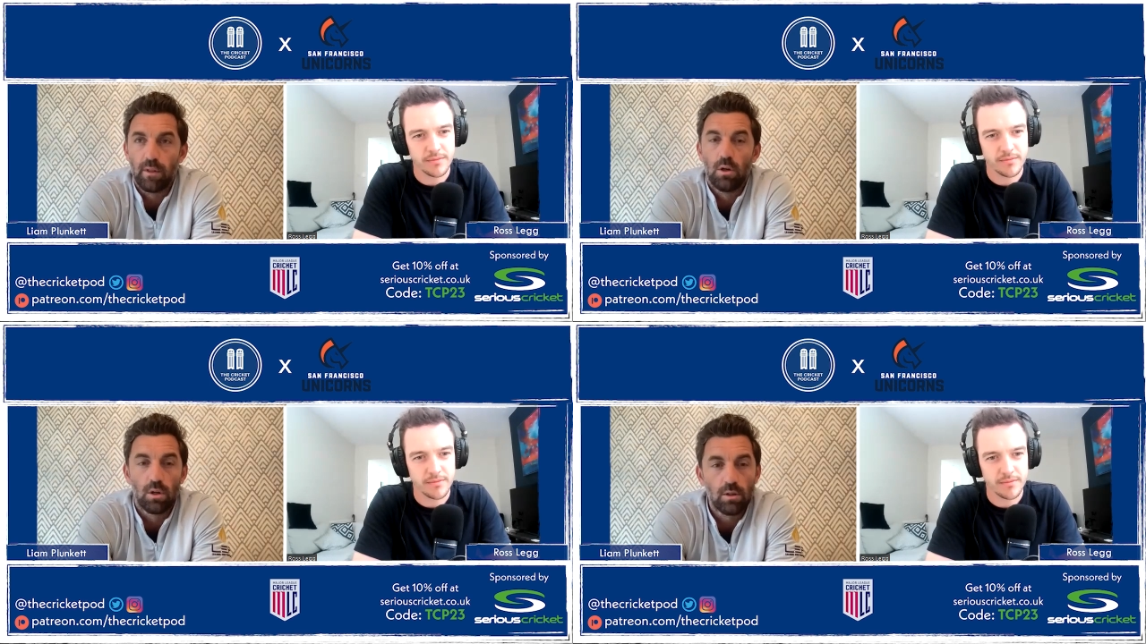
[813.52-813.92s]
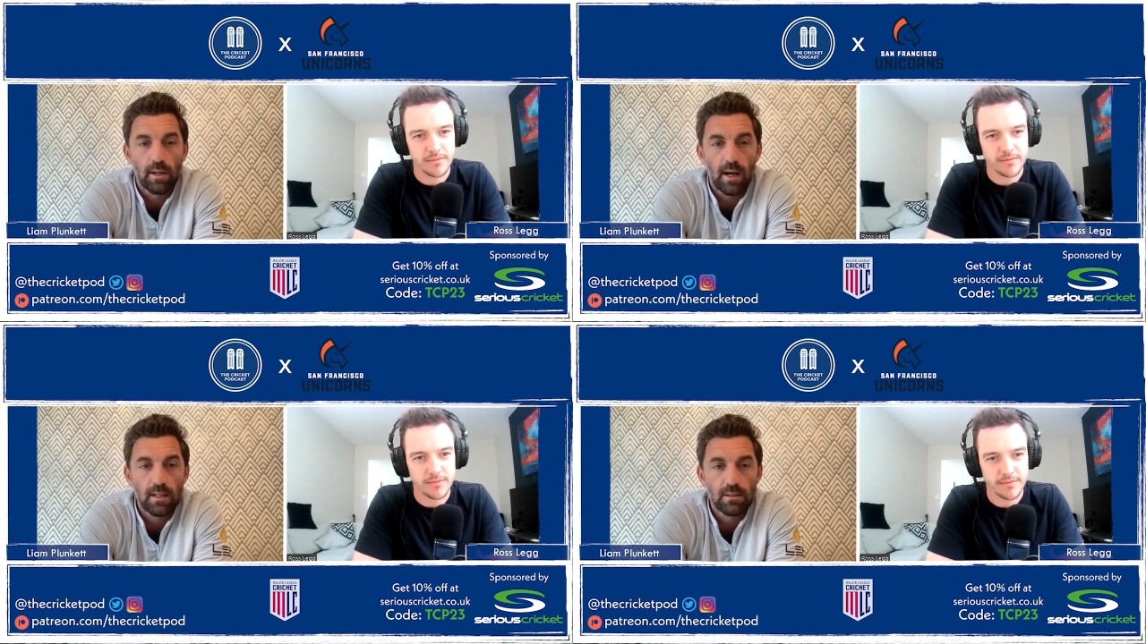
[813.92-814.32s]
Speaker 1: the local
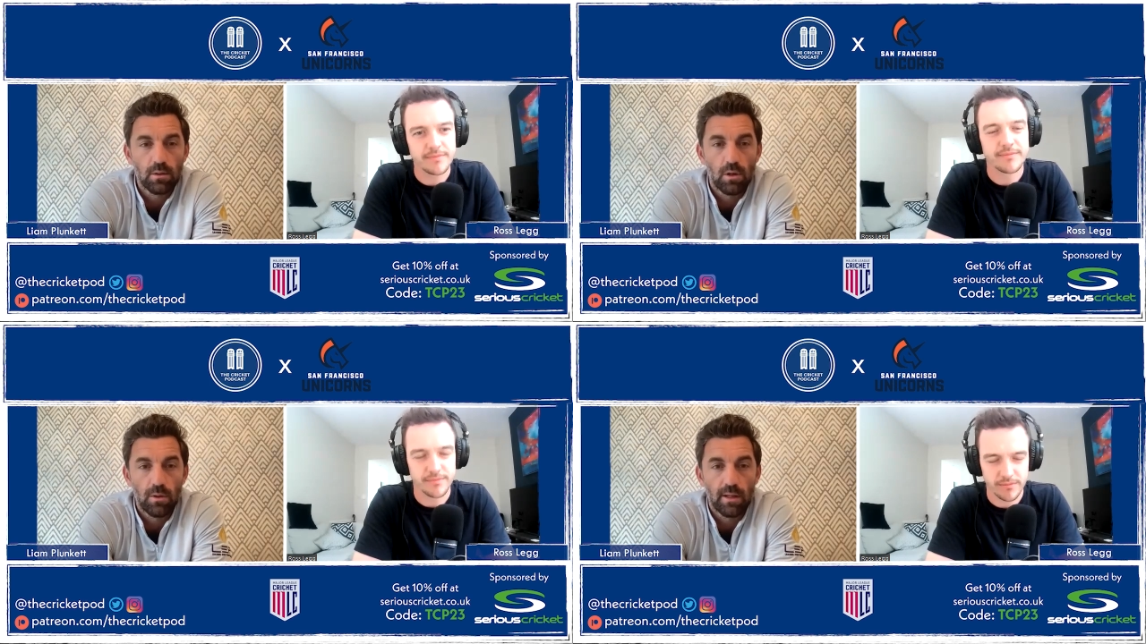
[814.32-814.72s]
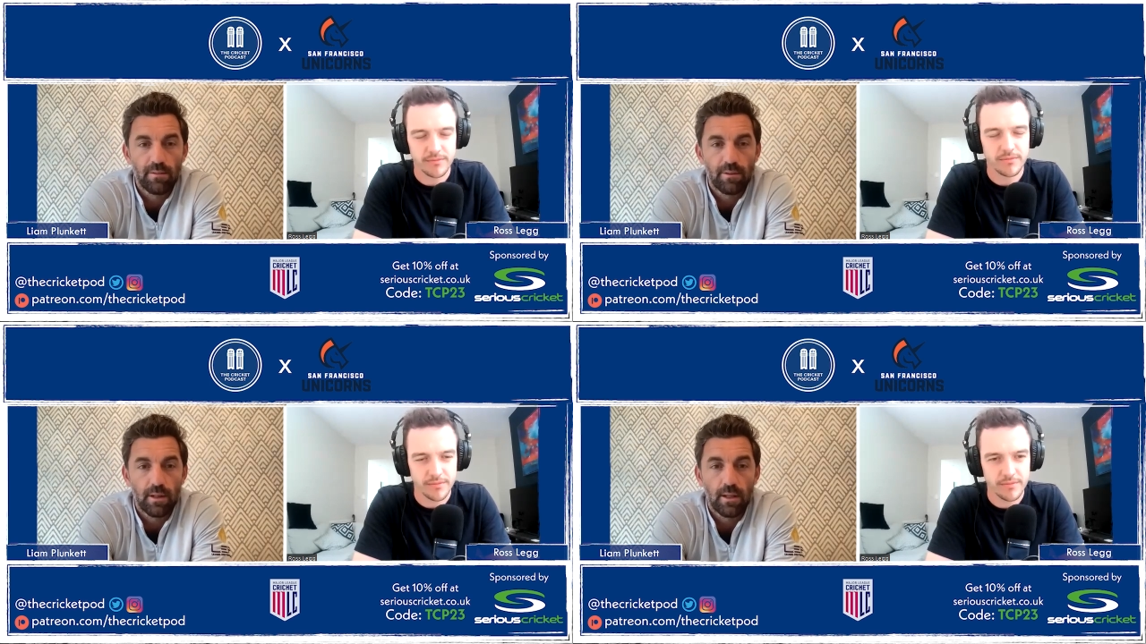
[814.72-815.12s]
guys who, who
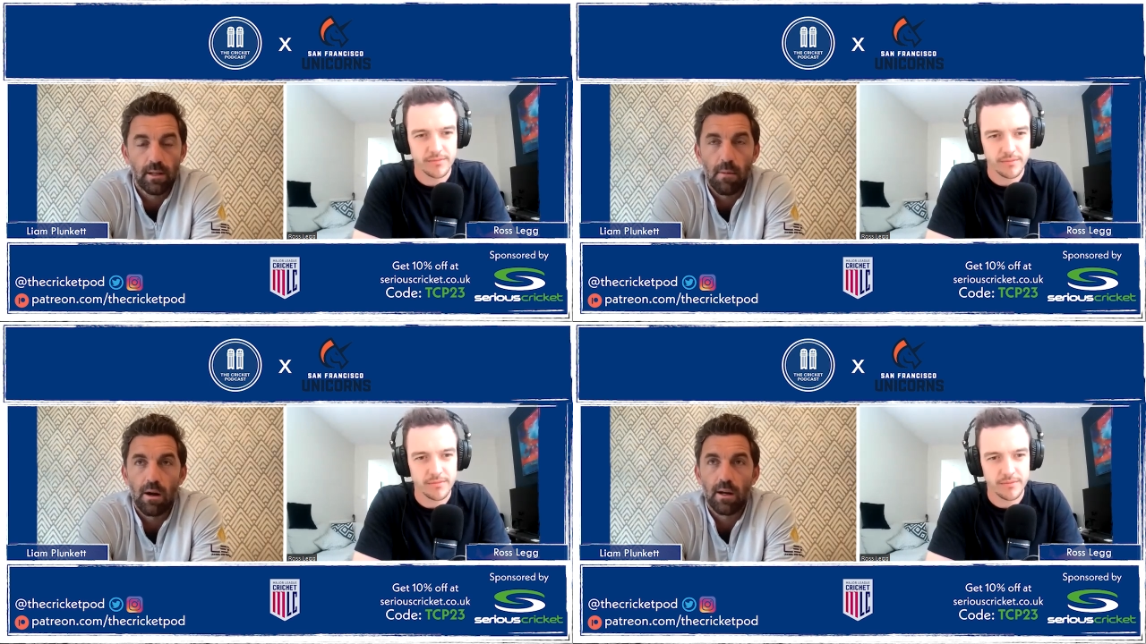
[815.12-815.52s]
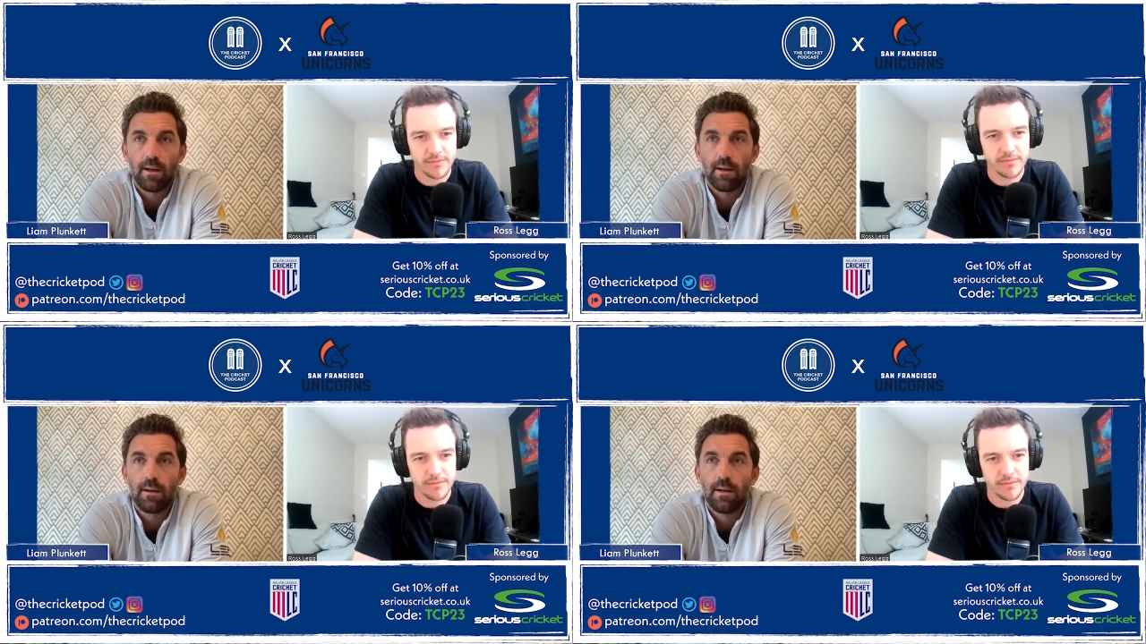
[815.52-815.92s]
live in, in
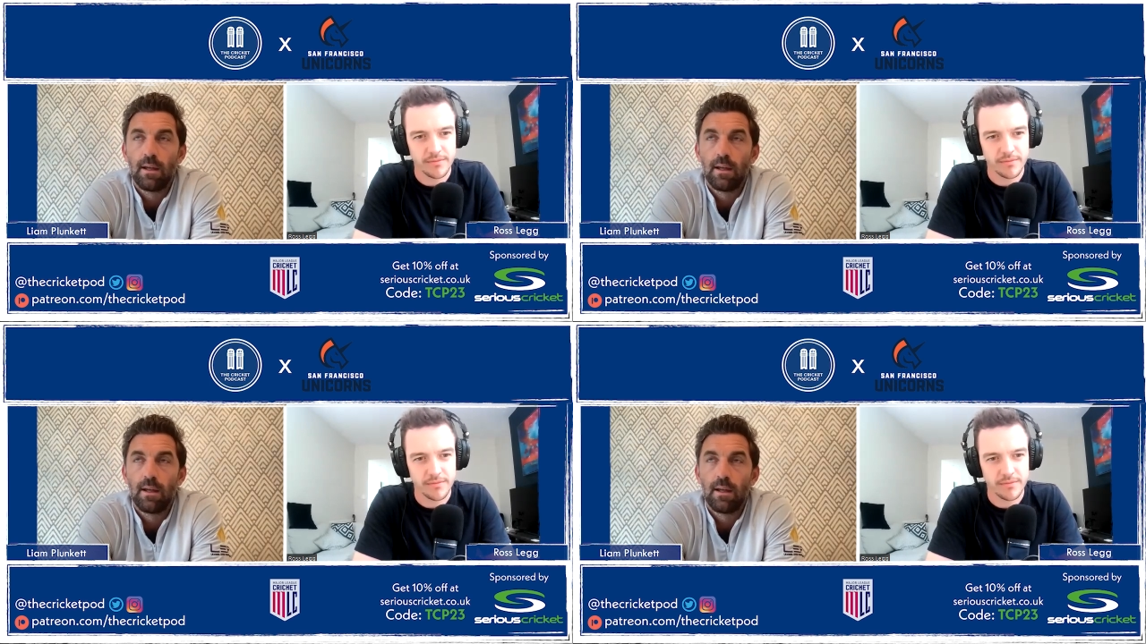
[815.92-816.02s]
America.